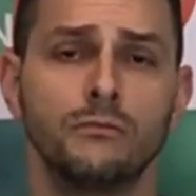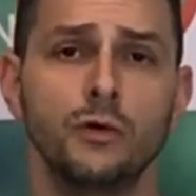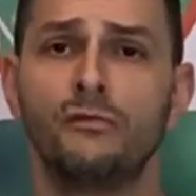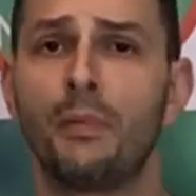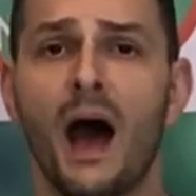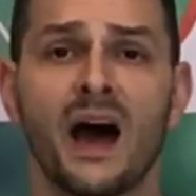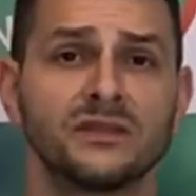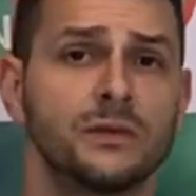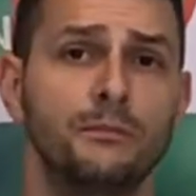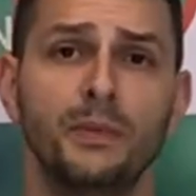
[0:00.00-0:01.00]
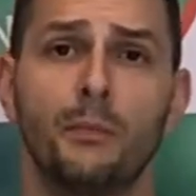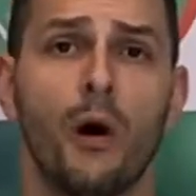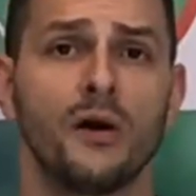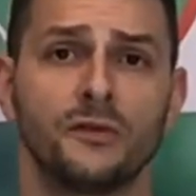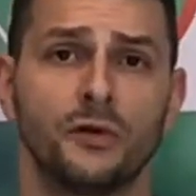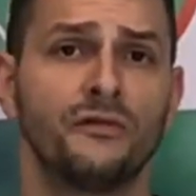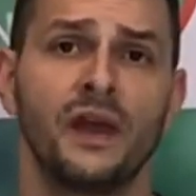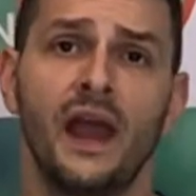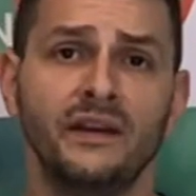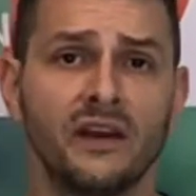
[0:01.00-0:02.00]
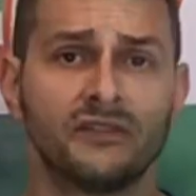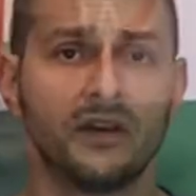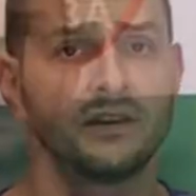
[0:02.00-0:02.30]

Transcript: Move past, be positive, and yes, I.